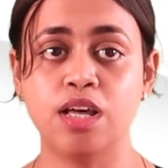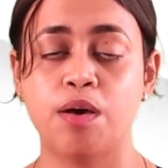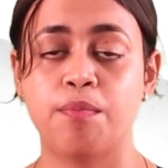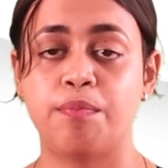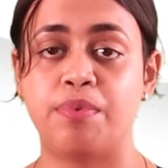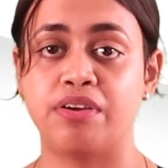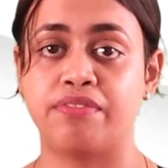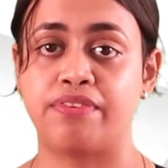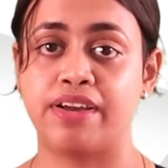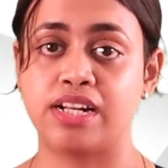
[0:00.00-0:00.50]

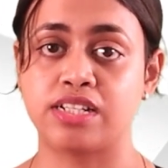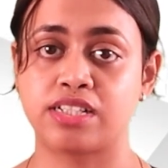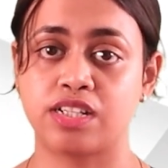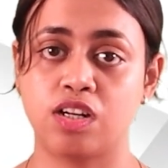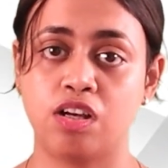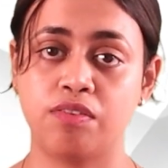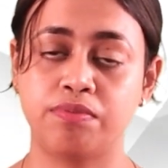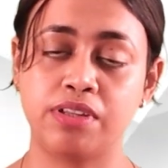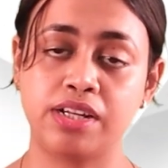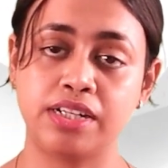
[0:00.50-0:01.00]
prevention
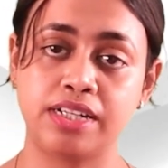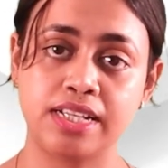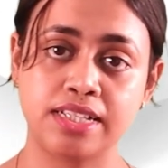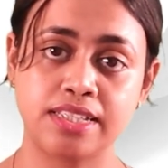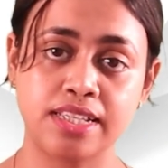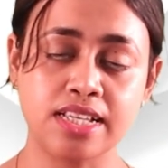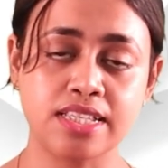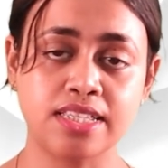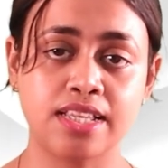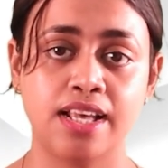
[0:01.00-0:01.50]
of the
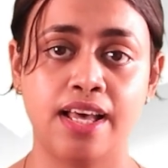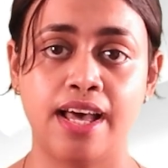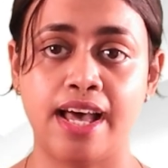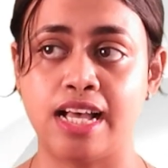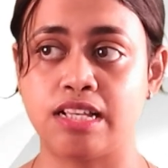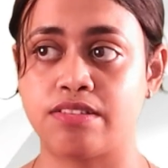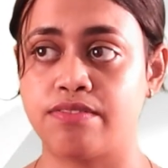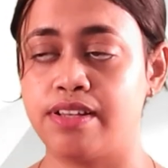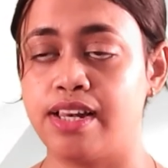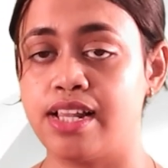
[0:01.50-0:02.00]
disease
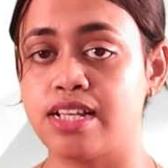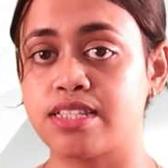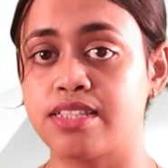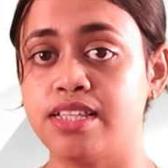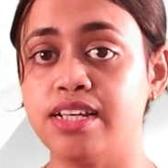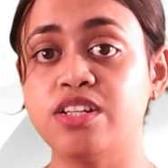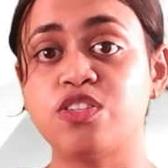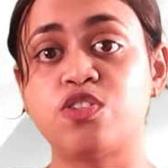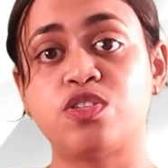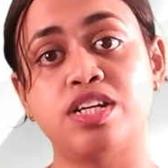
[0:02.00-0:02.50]
as well as
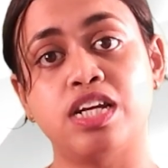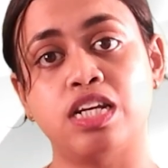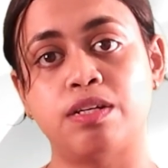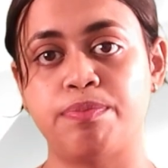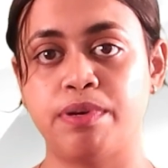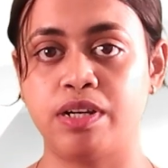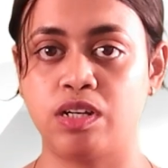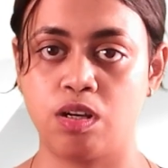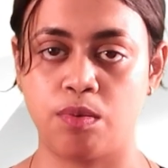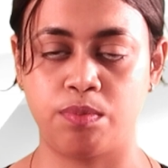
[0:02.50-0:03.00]
the
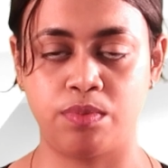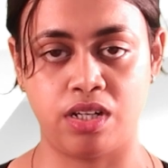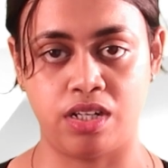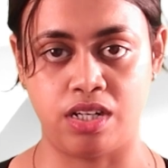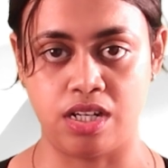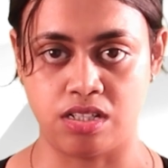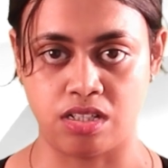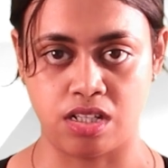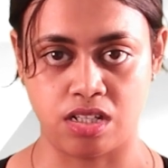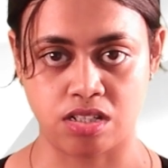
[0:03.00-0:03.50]
treatment of the
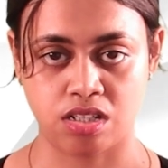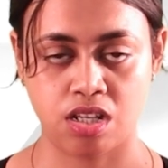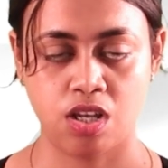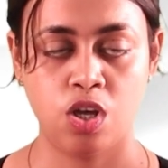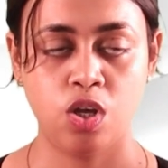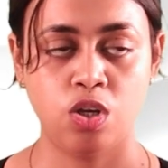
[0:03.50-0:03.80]
disease.